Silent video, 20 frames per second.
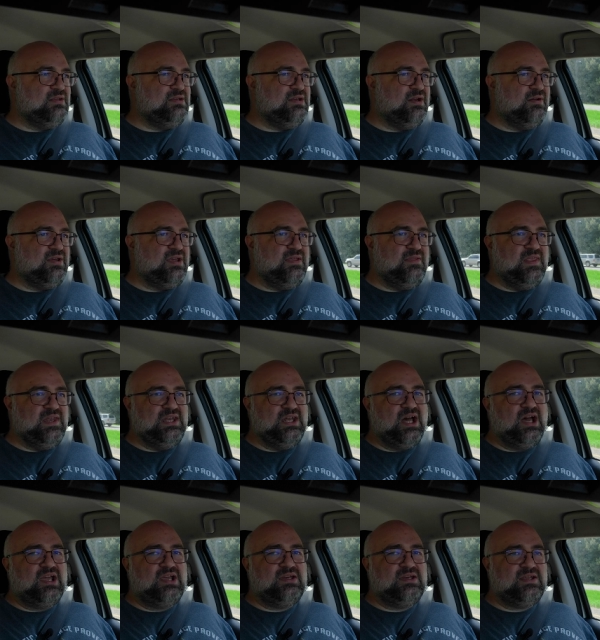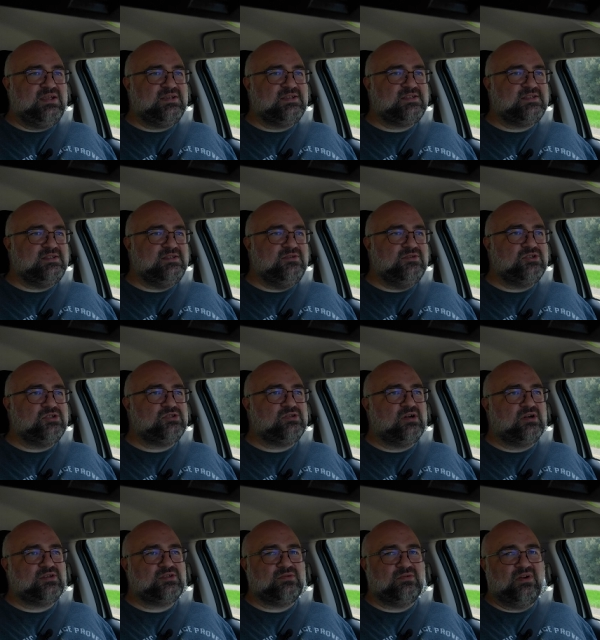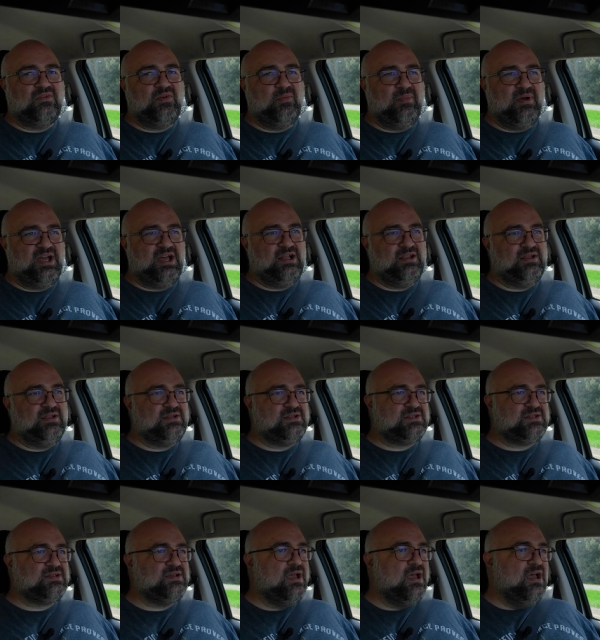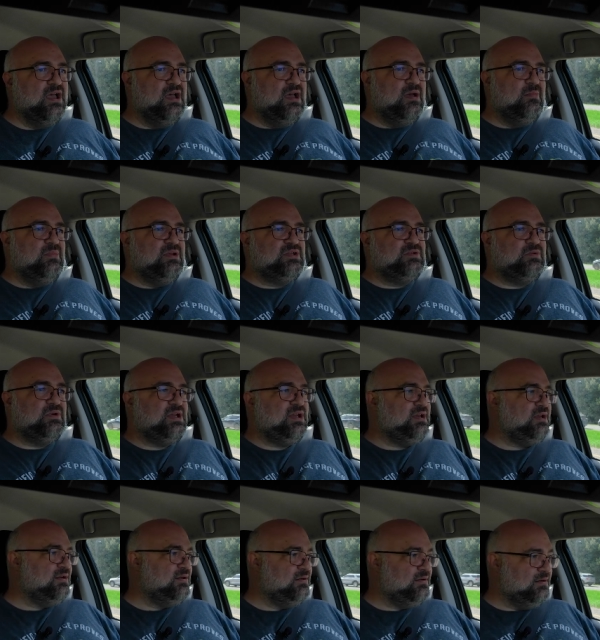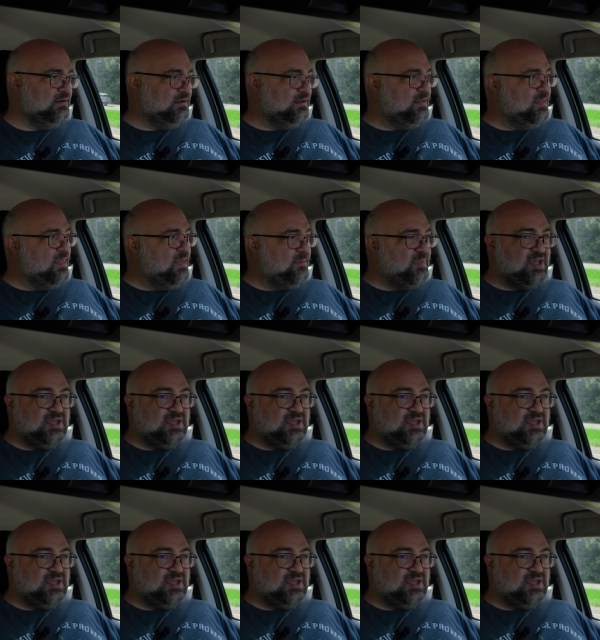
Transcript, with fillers: you know, in the 90s, you struck sort of a balance between the